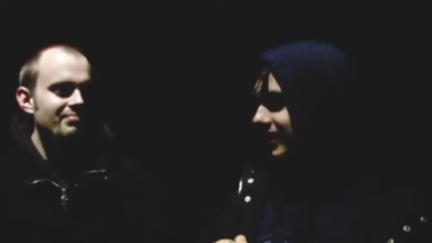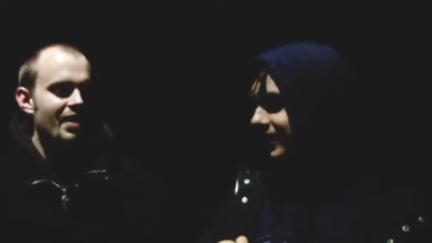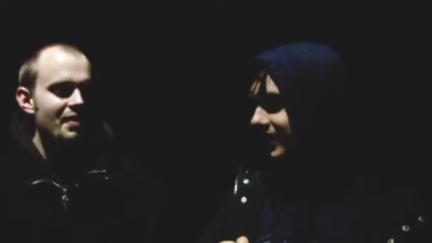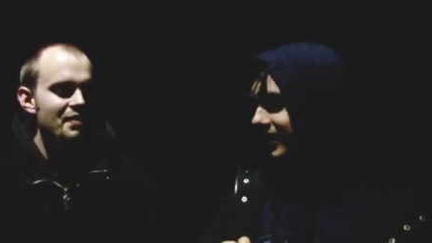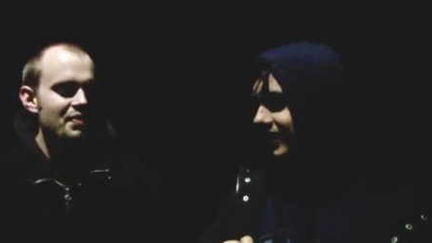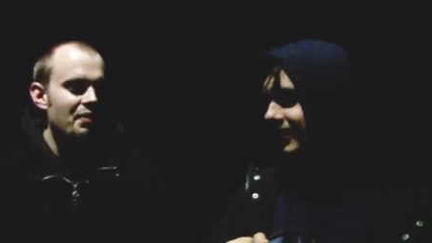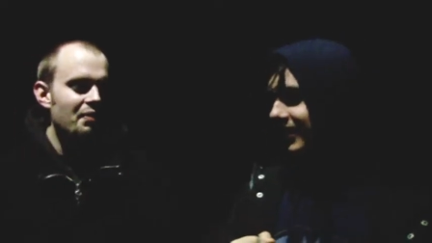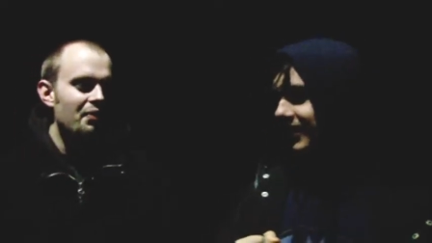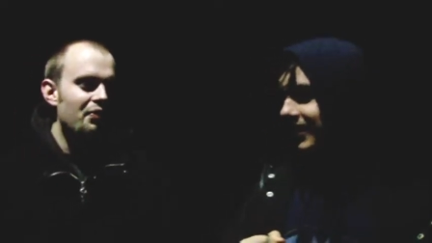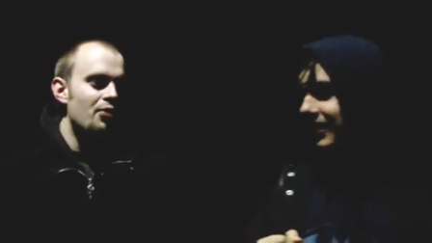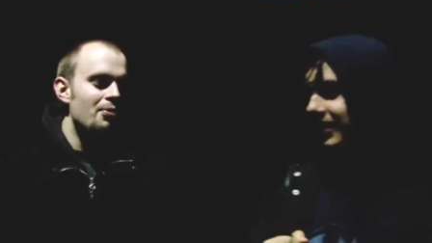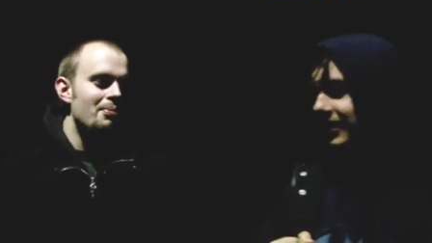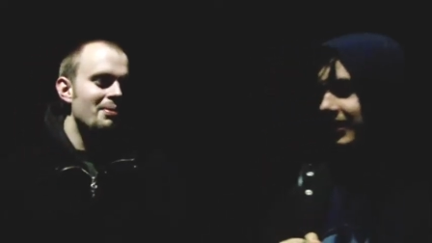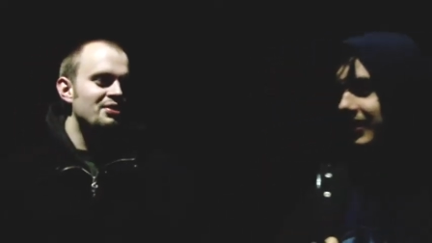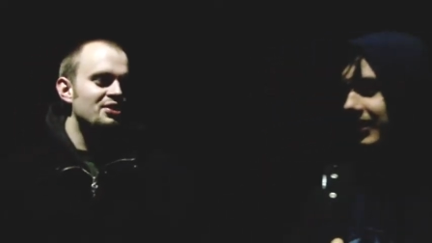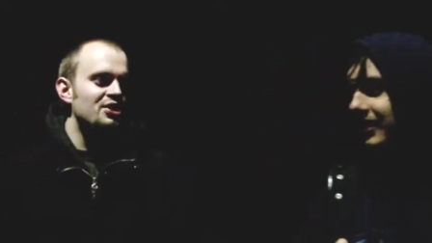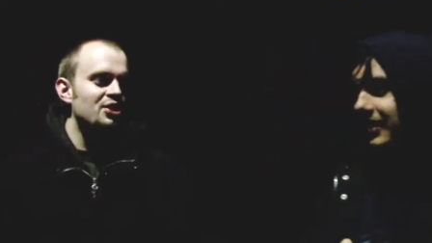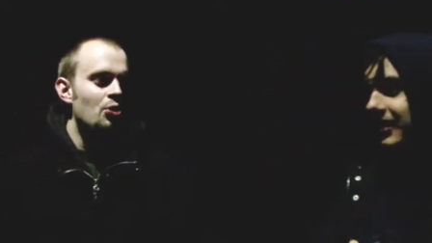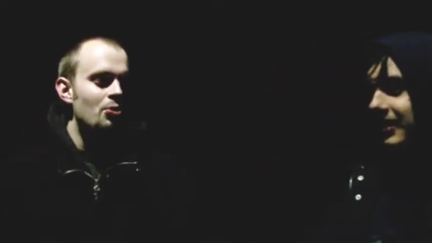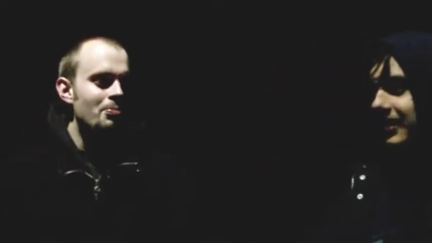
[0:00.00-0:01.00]
Have you ever thought
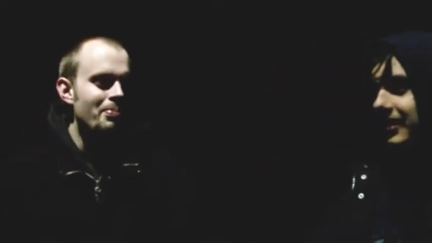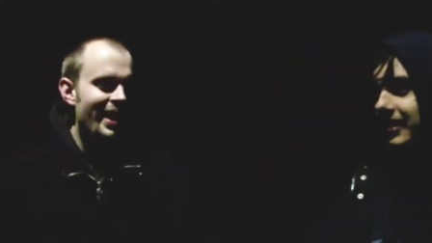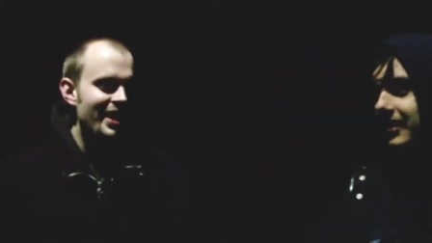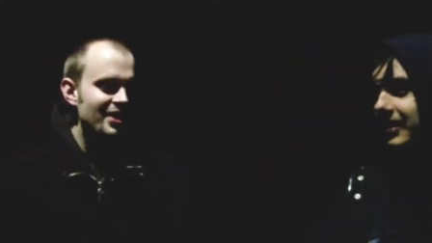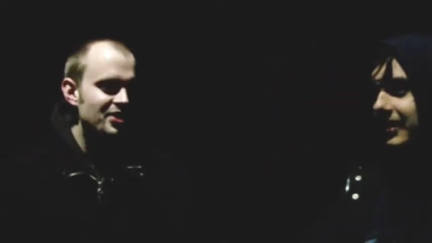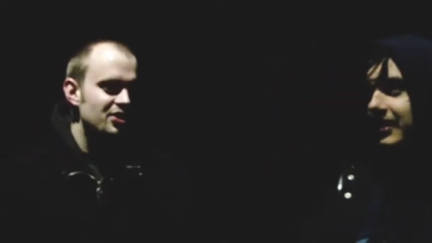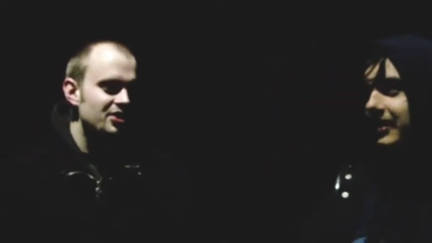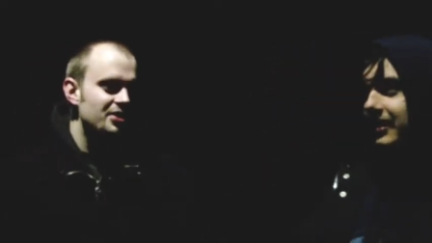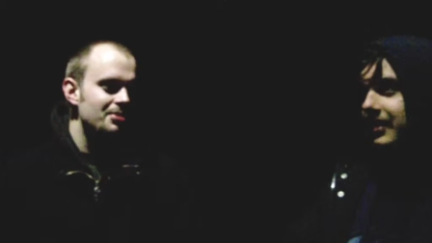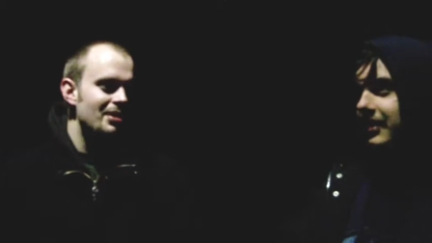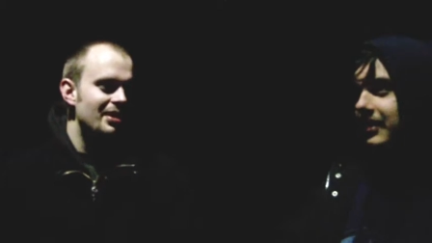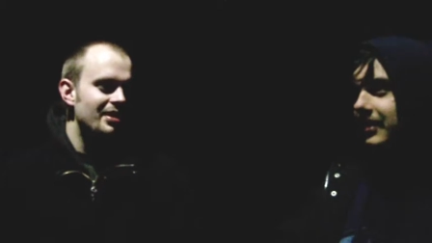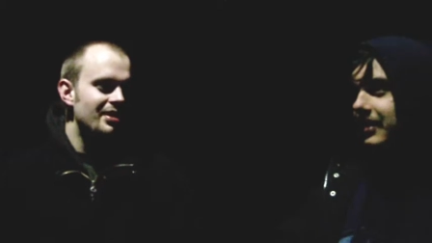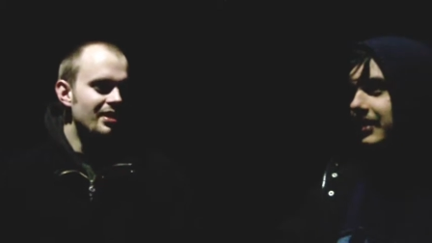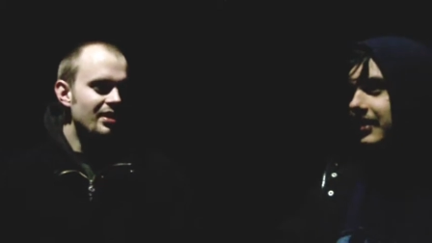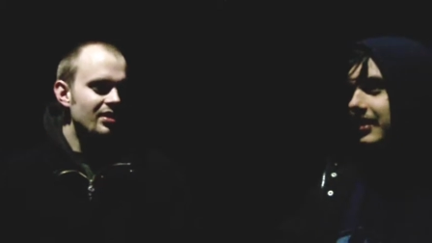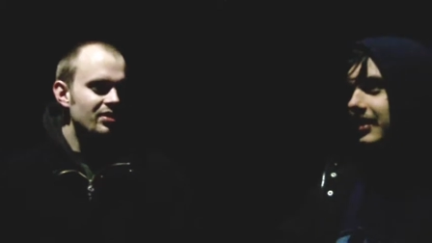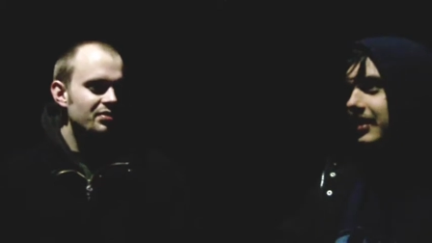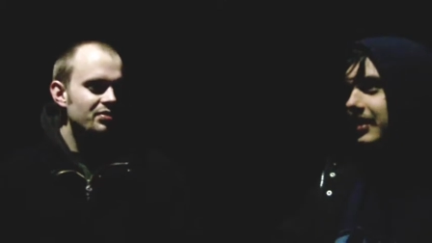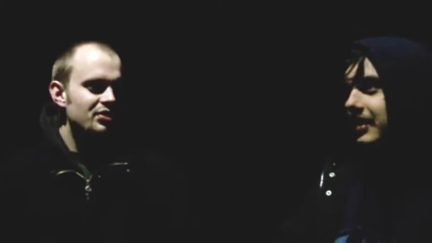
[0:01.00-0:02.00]
about soul patches? I mean,
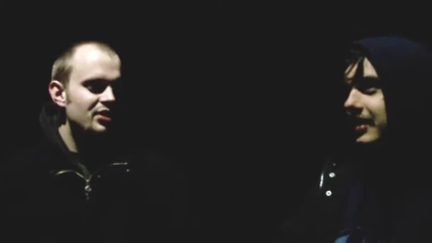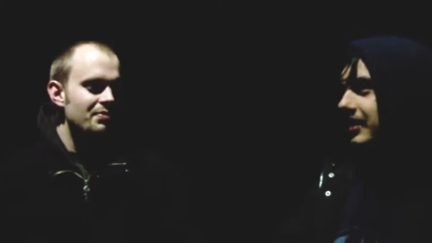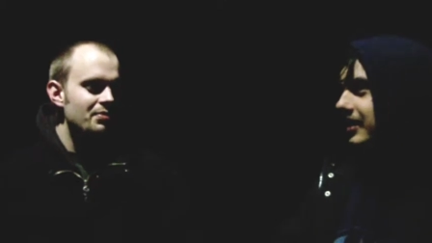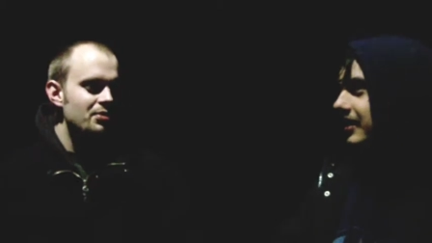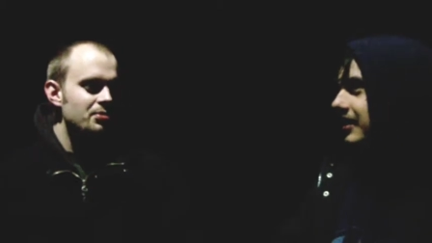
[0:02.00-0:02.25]
have you seen